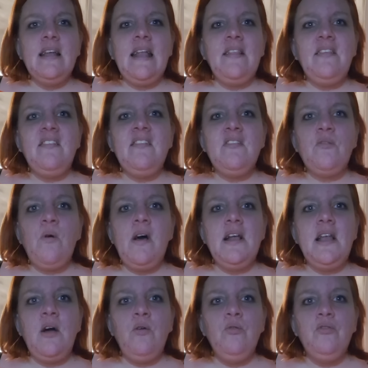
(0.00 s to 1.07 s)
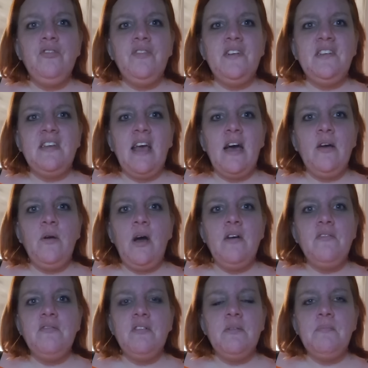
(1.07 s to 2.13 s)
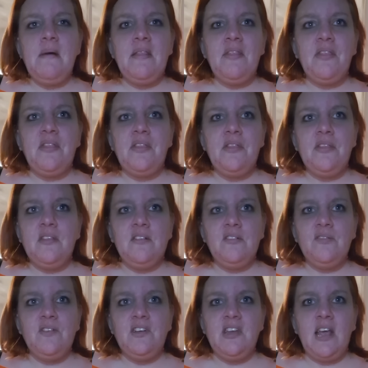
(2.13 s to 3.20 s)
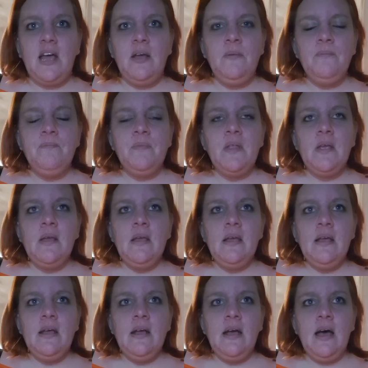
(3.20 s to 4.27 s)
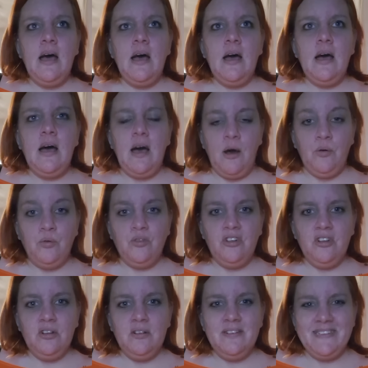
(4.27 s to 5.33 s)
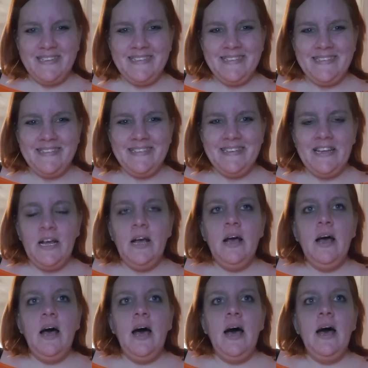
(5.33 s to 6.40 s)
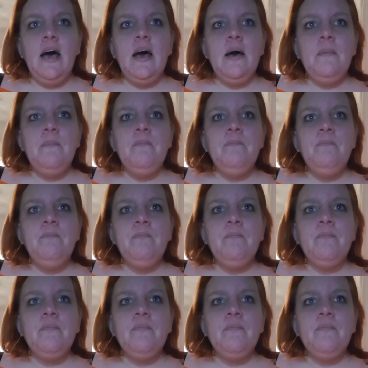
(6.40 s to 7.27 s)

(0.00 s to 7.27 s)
this is quite an old video, over a month, this video. Old. And